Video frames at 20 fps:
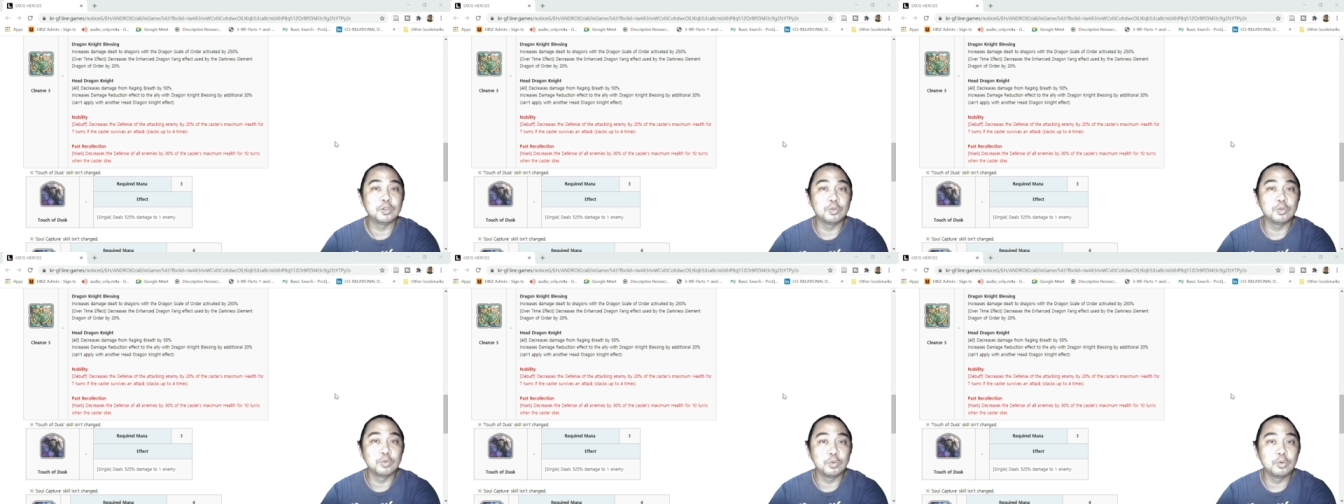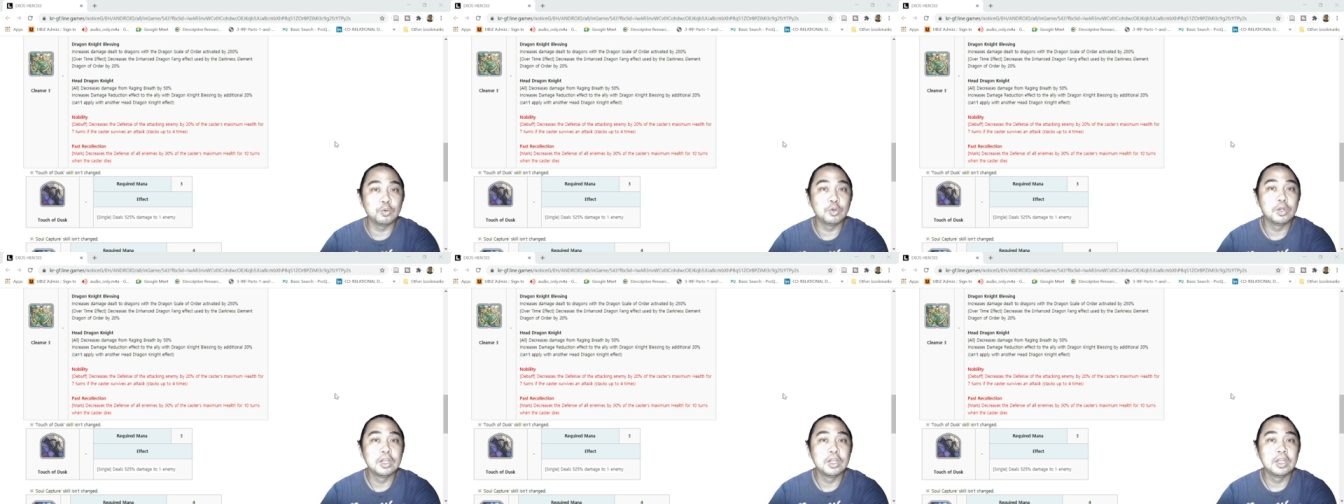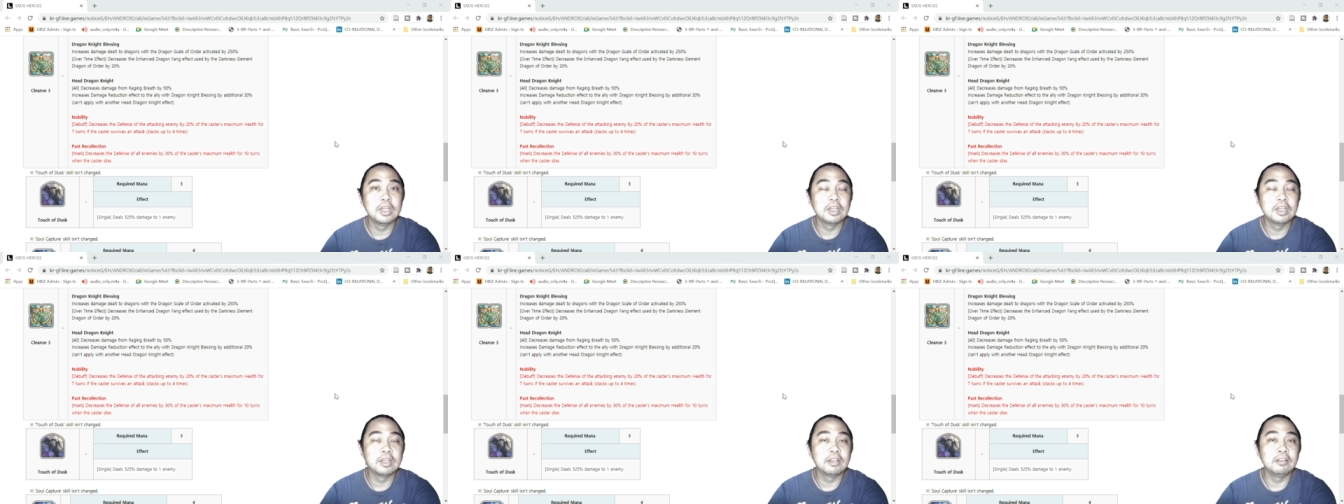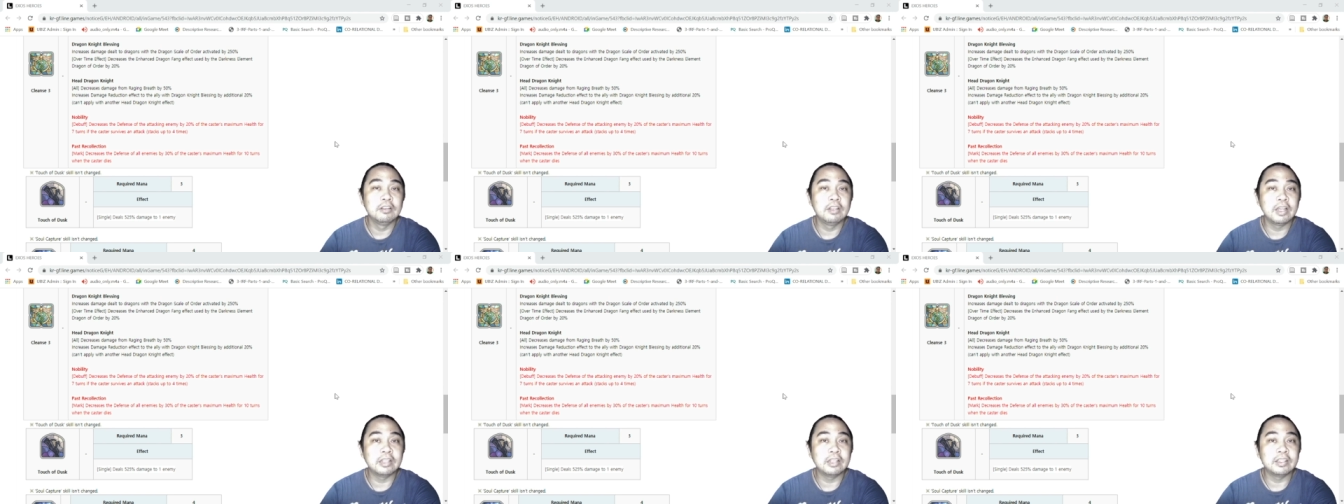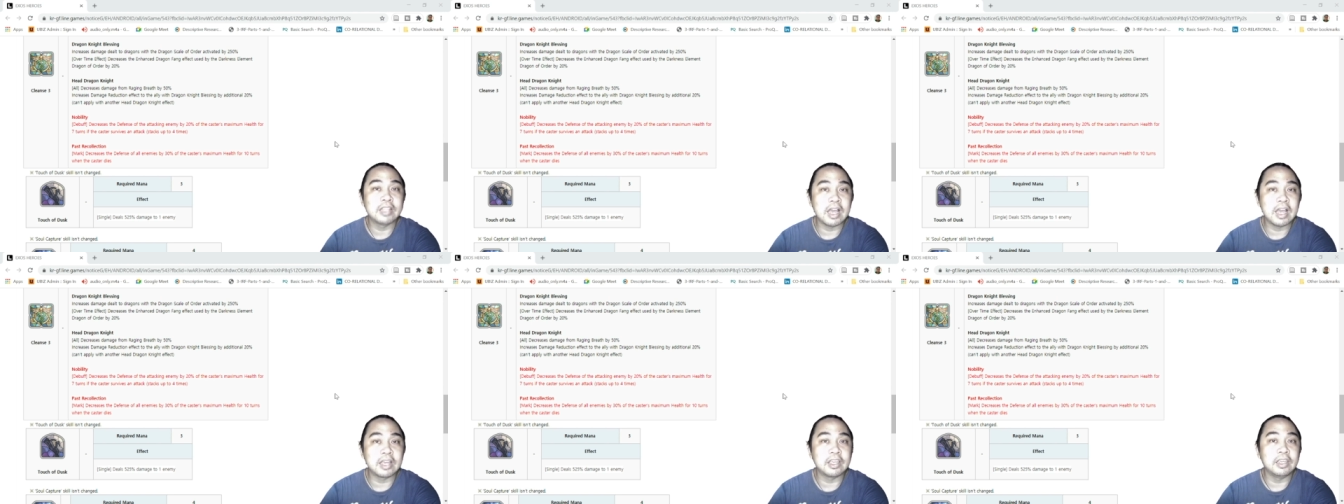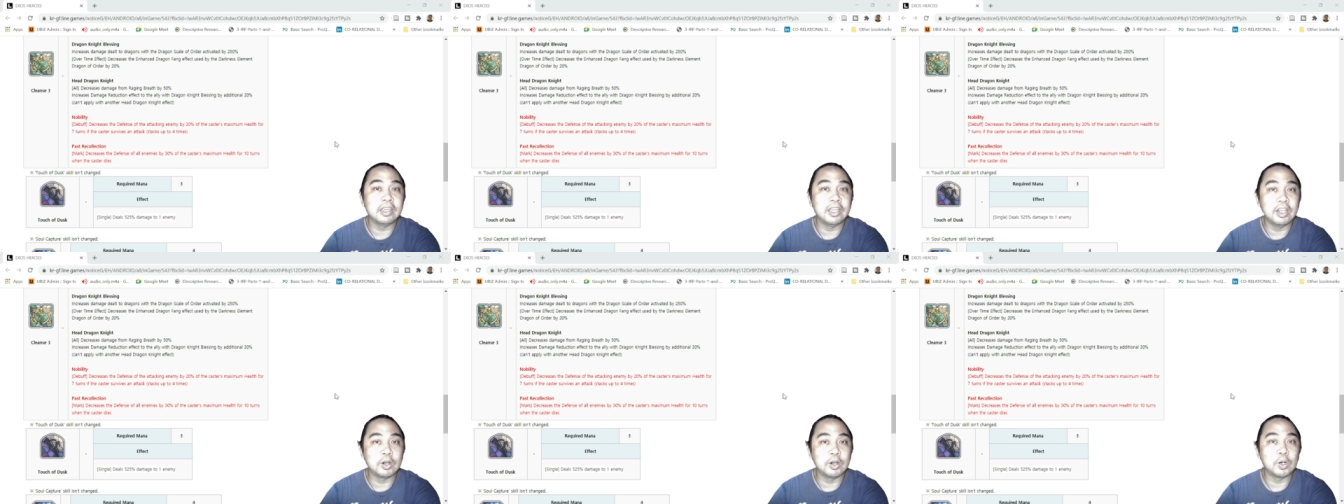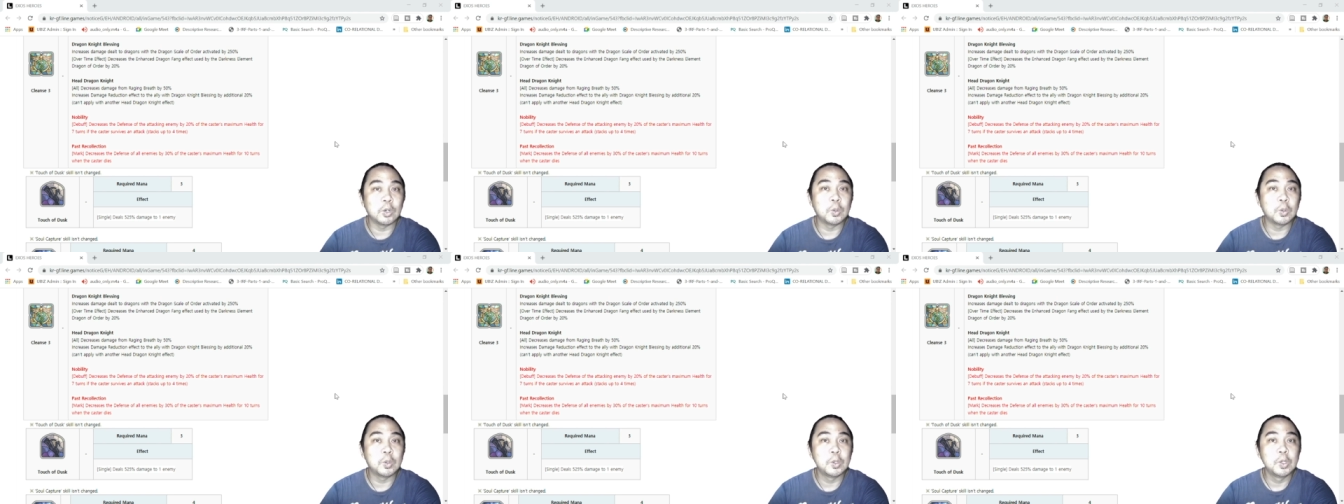to the attacking
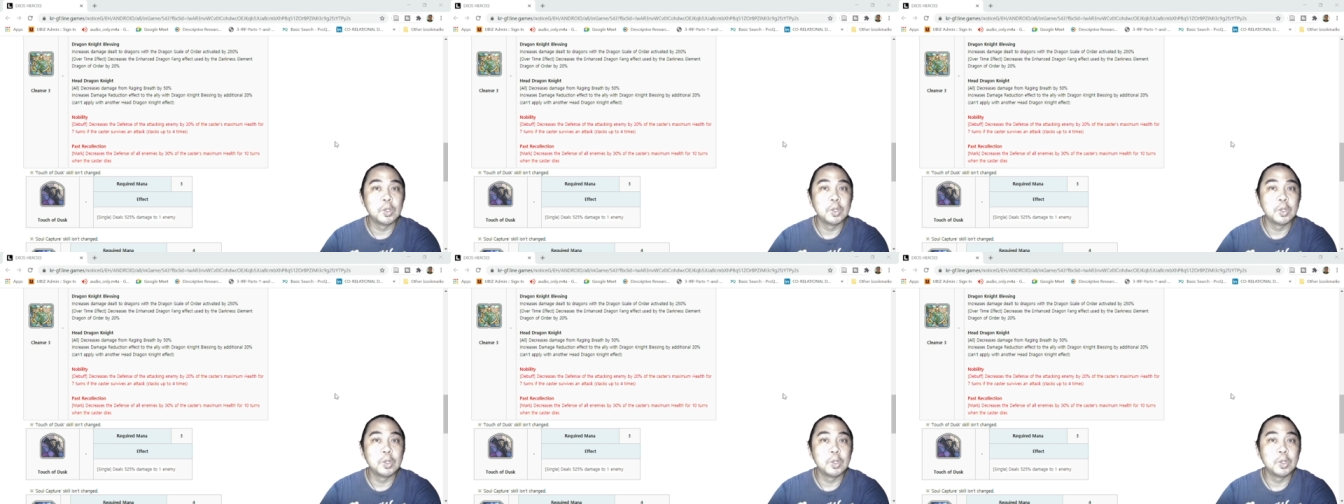hero.